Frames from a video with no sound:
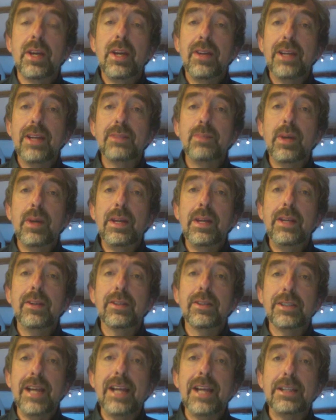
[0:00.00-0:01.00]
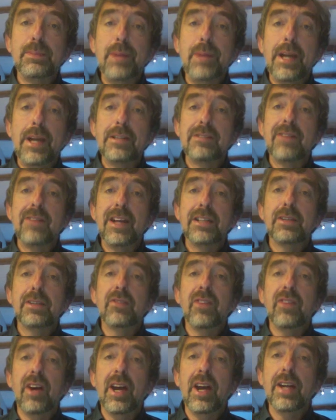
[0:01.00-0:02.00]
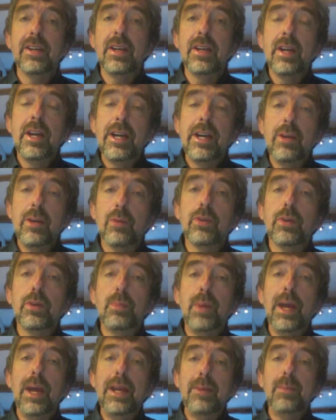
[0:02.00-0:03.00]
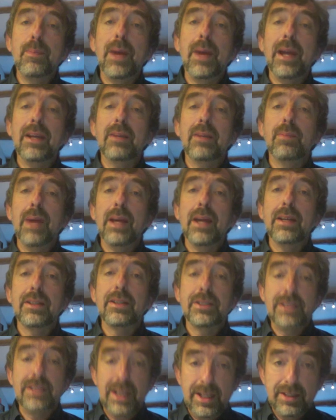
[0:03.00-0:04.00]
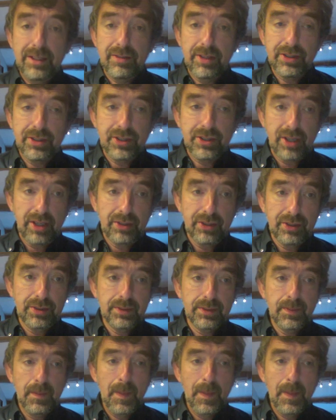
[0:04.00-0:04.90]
That's money that taxpayers have had to find in order to pay the bankers' interest charges.